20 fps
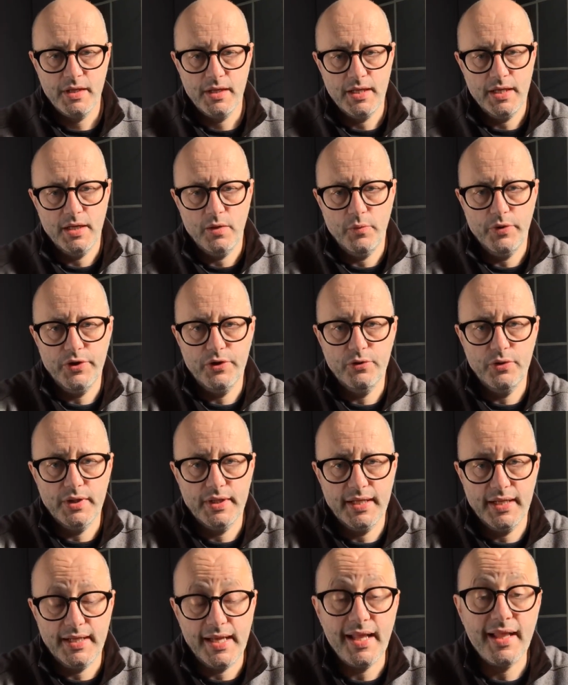when doing that.
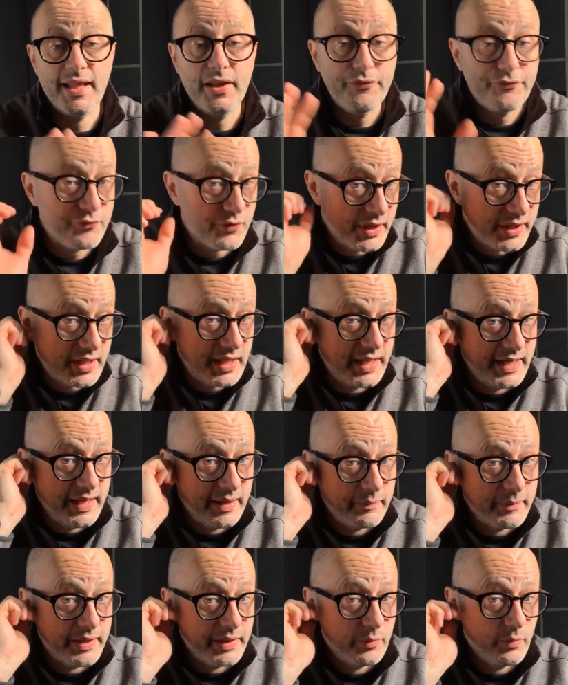I love front lighting,
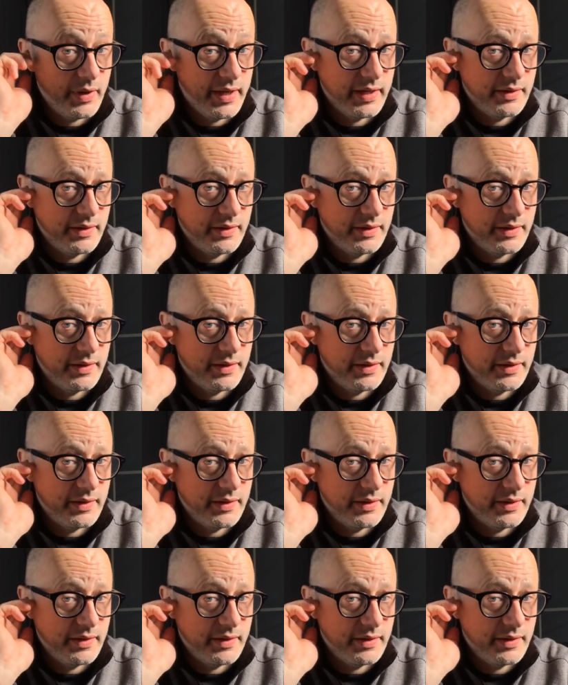by the way.